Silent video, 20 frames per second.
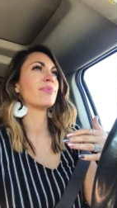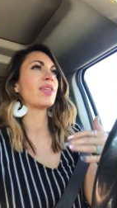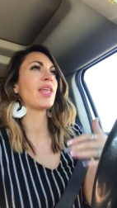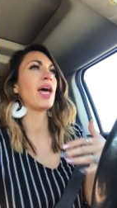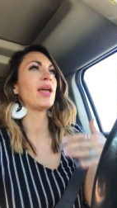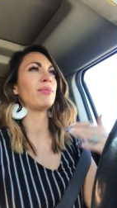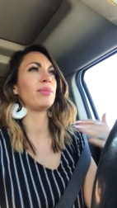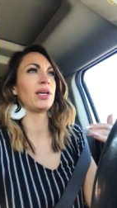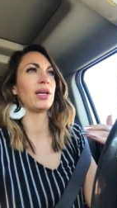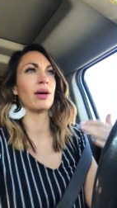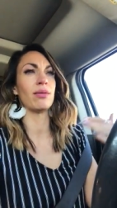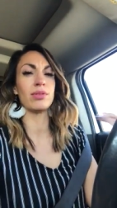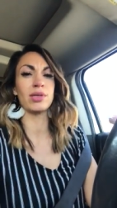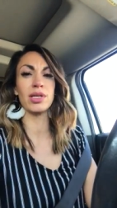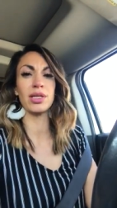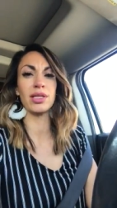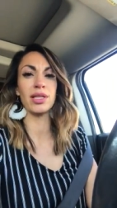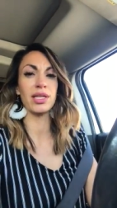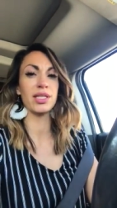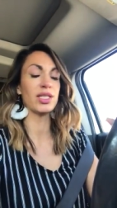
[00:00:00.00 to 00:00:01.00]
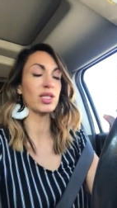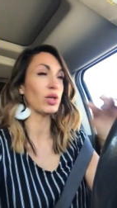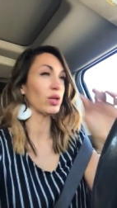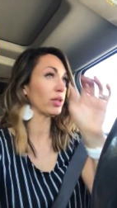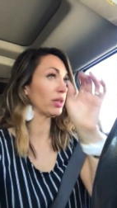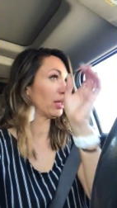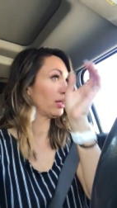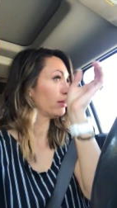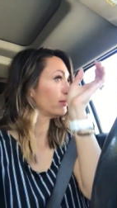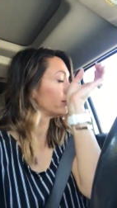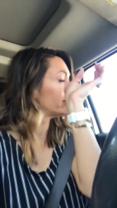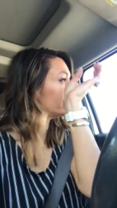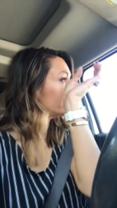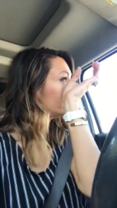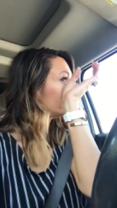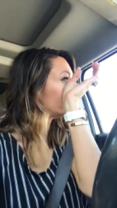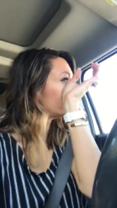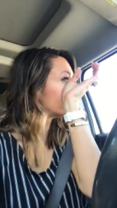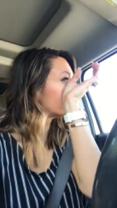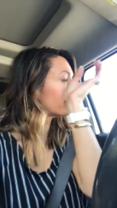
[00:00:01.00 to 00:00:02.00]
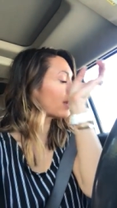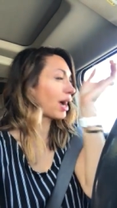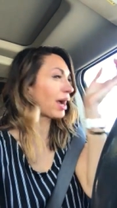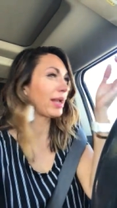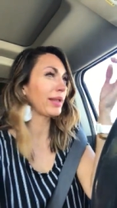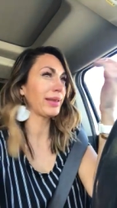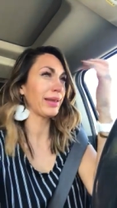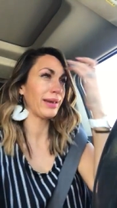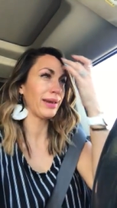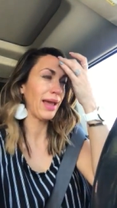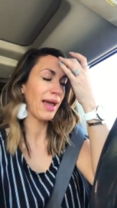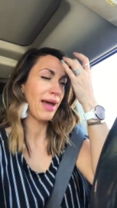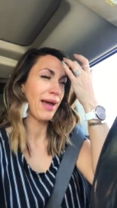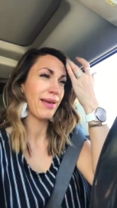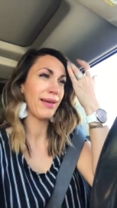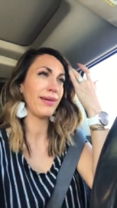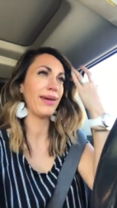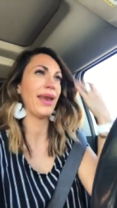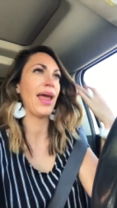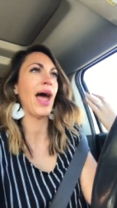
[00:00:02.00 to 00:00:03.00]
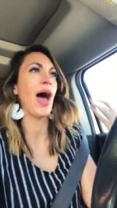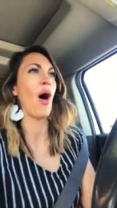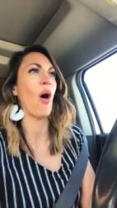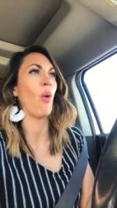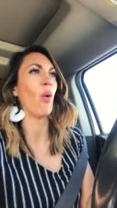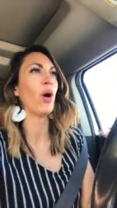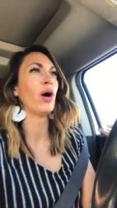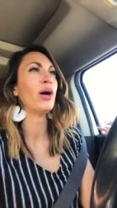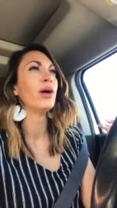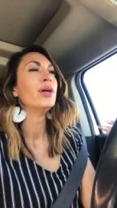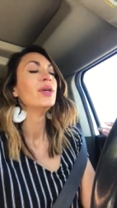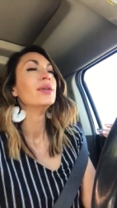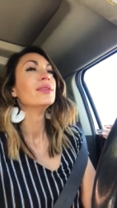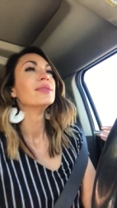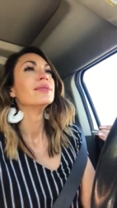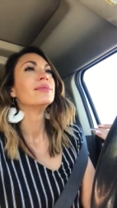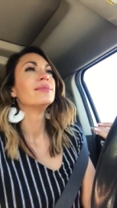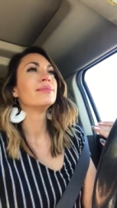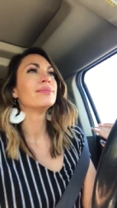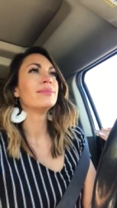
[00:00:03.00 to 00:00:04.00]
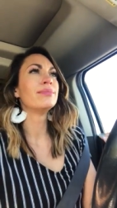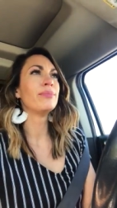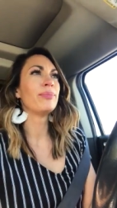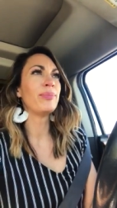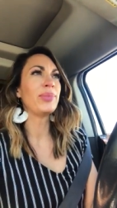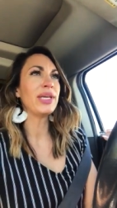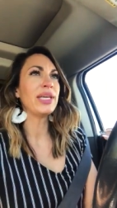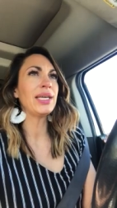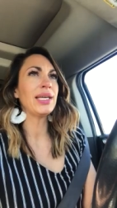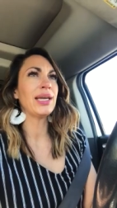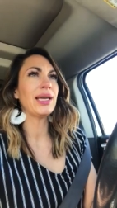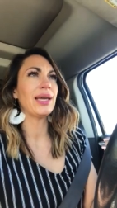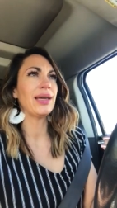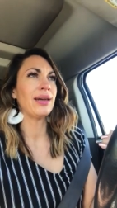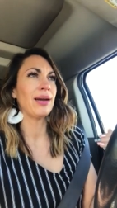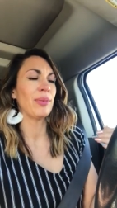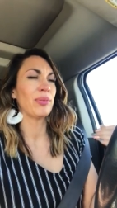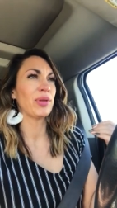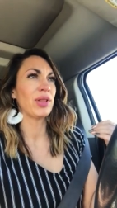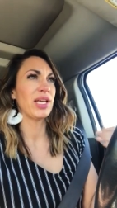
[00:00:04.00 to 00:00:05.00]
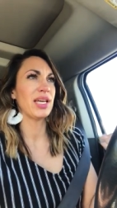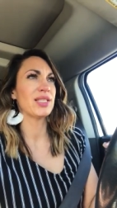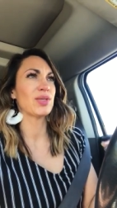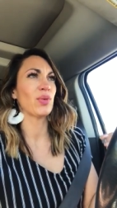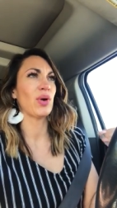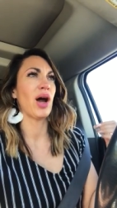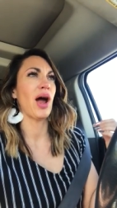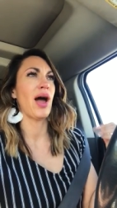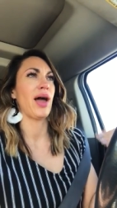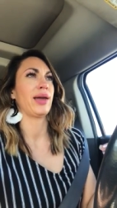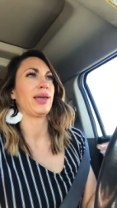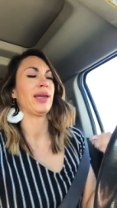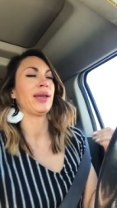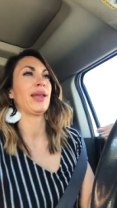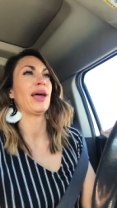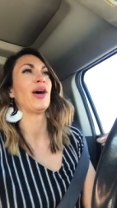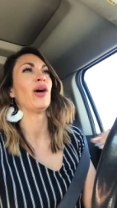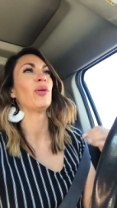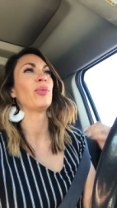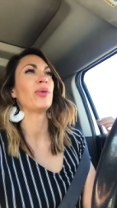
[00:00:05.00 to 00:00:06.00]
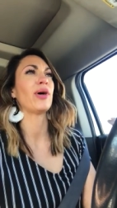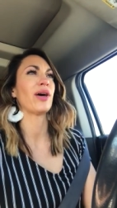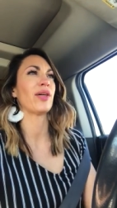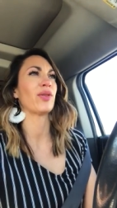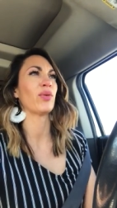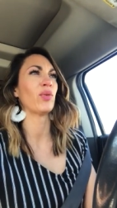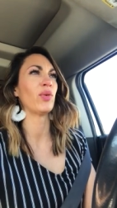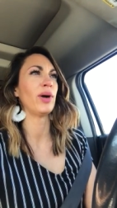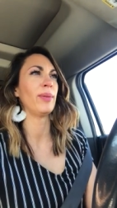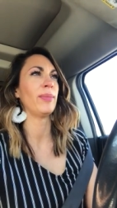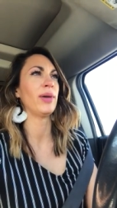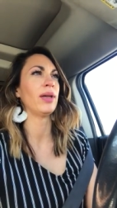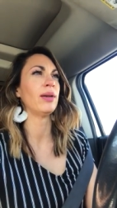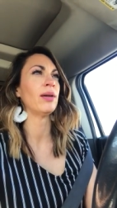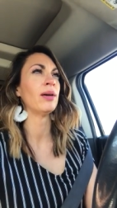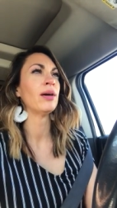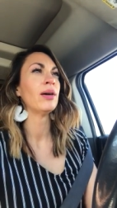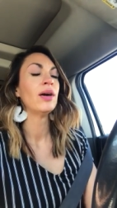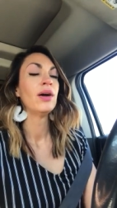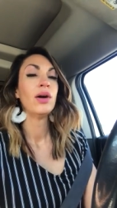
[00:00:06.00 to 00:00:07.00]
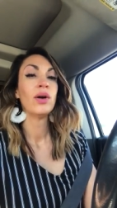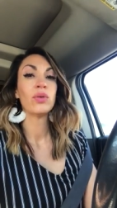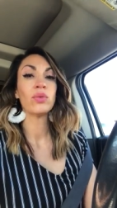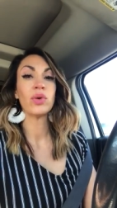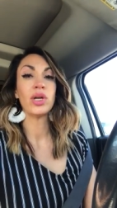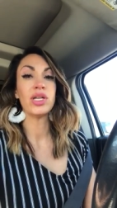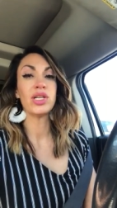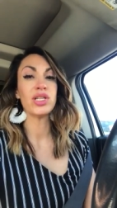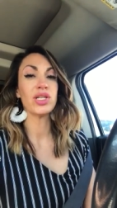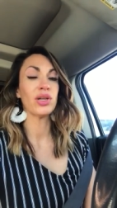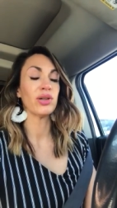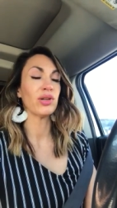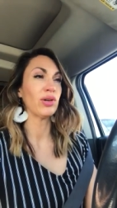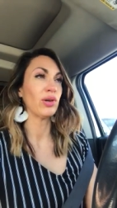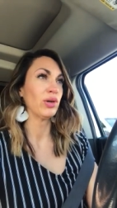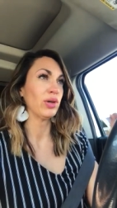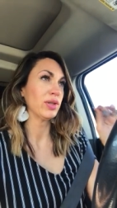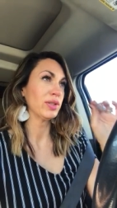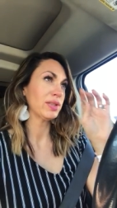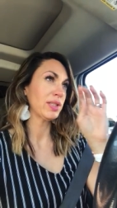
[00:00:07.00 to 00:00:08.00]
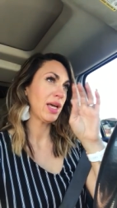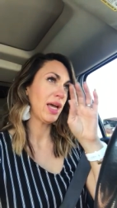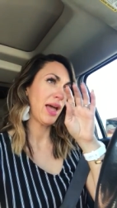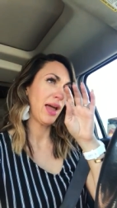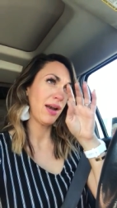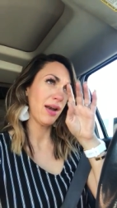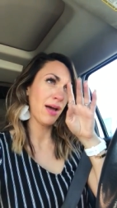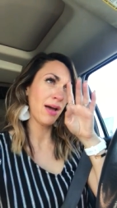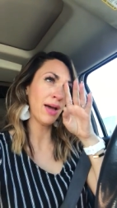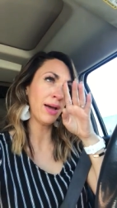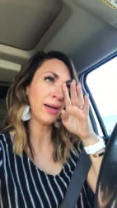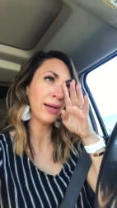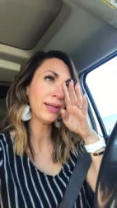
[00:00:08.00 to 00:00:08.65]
led me up to this so that I can now be in a place where I can help other women reach their goals. And